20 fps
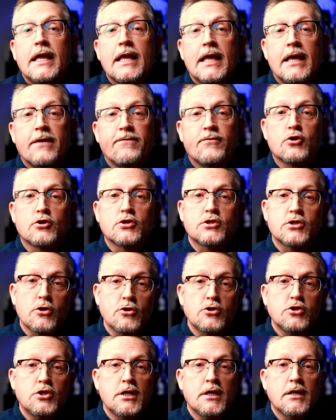if you're
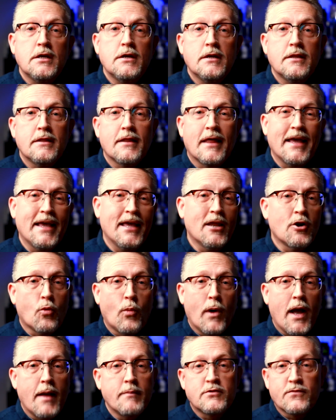searching the
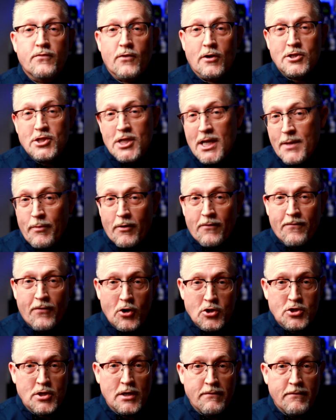interwebs for a cheaper
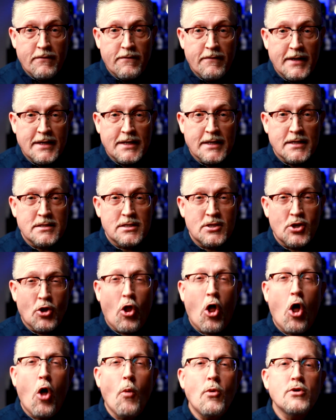version of Aventus, you'll
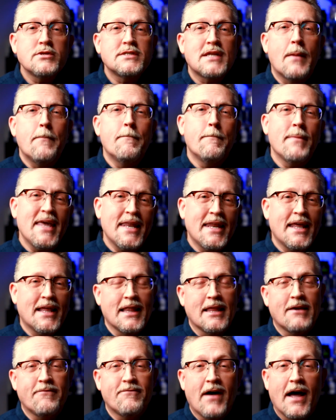almost
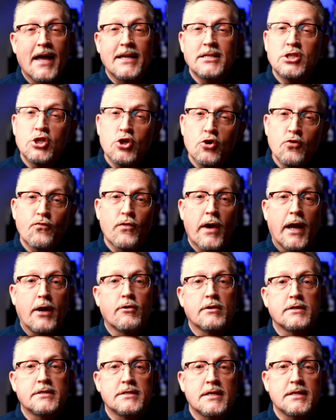immediately find two
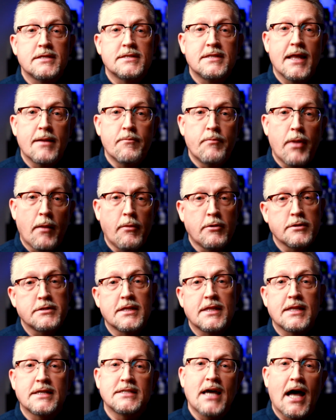fragrances that bubble to
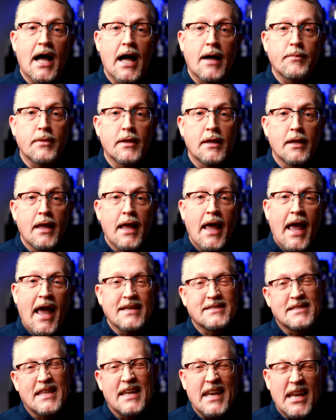the top
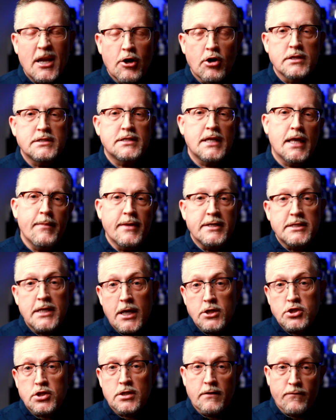as the nearest
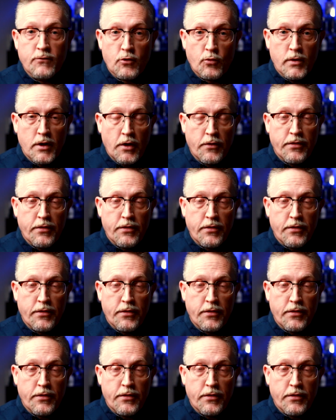imitation of the real